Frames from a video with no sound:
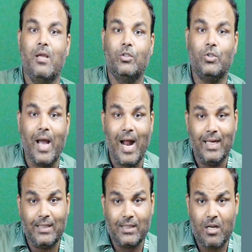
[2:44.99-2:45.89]
So
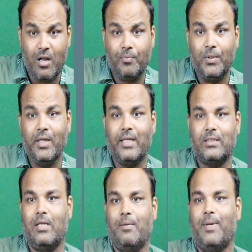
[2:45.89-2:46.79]
addition of the
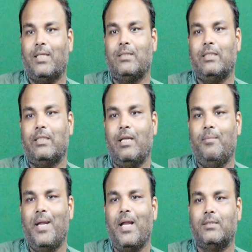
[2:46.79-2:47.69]
extra parasitic
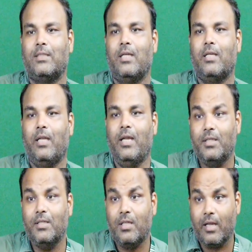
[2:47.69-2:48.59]
elements
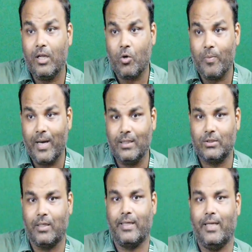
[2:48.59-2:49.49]
in the equivalent
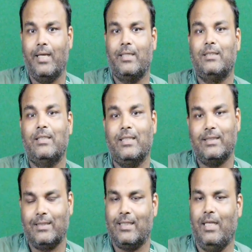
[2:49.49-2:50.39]
circuit is
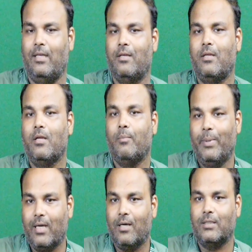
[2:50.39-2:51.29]
necessary
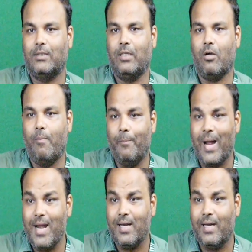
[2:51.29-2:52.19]
because the
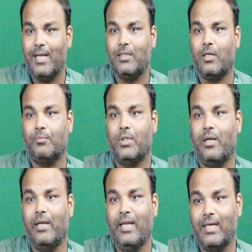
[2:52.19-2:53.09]
combined length of the
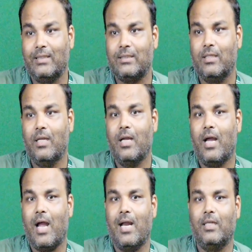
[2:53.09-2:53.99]
leads
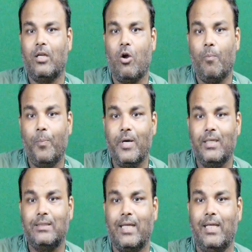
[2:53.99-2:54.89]
and the
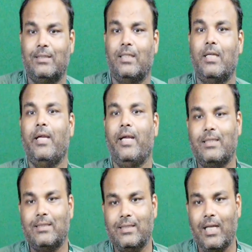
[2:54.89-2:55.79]
component size
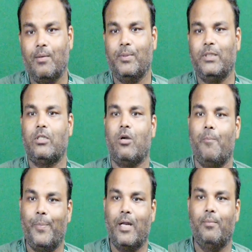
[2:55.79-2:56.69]
itself is
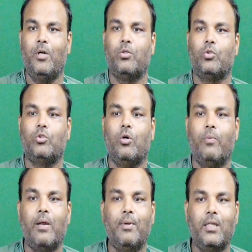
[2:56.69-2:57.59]
comparable to the
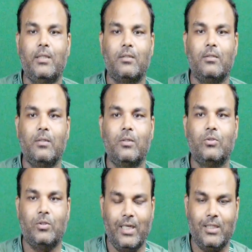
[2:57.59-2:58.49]
wavelength.
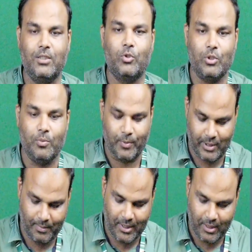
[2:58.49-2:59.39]
So that is most
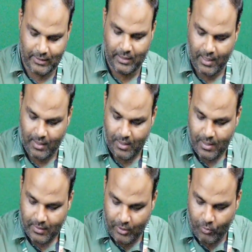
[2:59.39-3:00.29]
important, because here
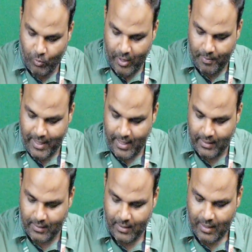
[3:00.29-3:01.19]
the
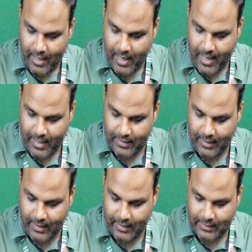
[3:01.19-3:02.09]
wavelength and
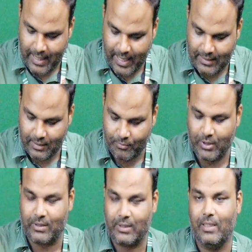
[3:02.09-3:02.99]
the size of
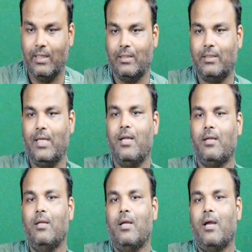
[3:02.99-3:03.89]
the
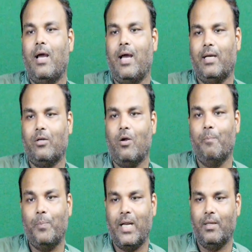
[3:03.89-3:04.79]
thing are
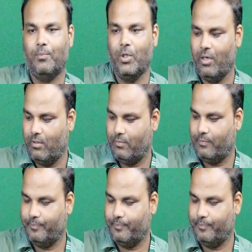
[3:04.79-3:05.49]
comparable.